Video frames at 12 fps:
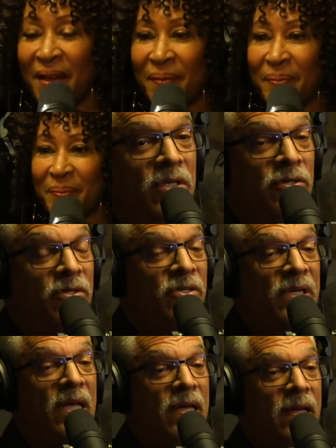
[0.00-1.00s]
yeah. And we should
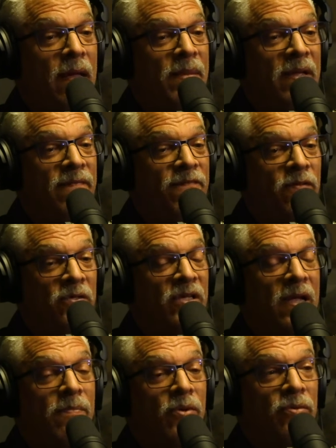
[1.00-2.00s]
say, I mean, for
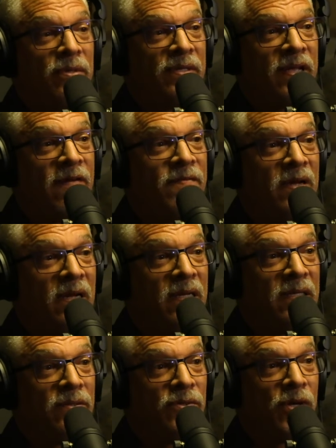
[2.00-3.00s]
example,
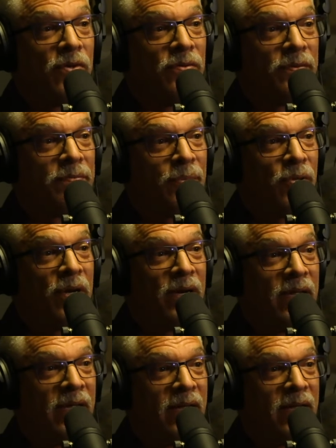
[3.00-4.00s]
definitely don't put
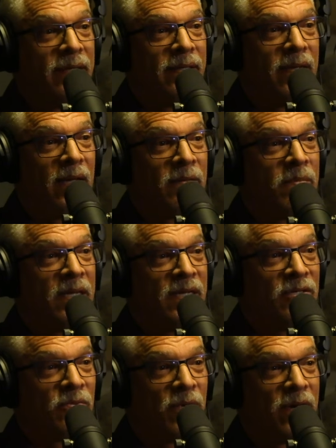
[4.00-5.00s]
it in a
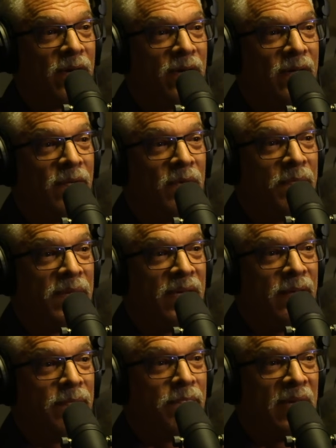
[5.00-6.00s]
place where it would
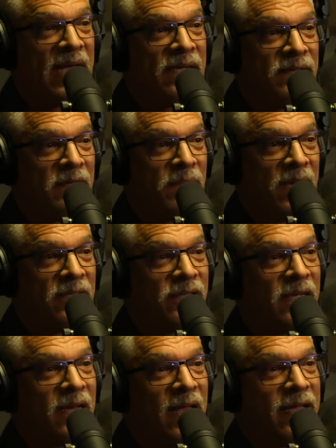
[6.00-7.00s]
be blasted by
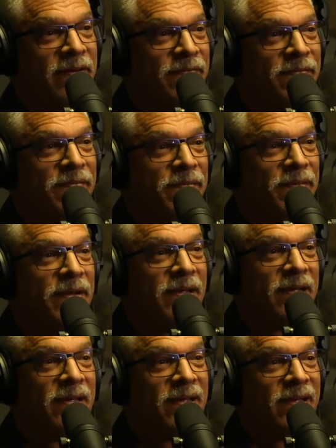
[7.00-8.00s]
sunlight. Oh yeah,
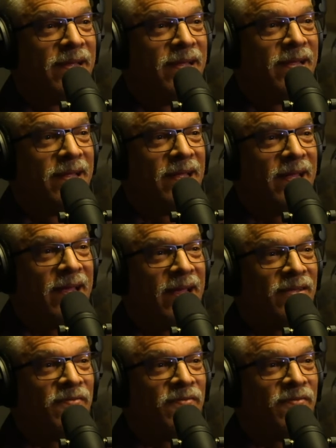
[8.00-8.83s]
no, that's very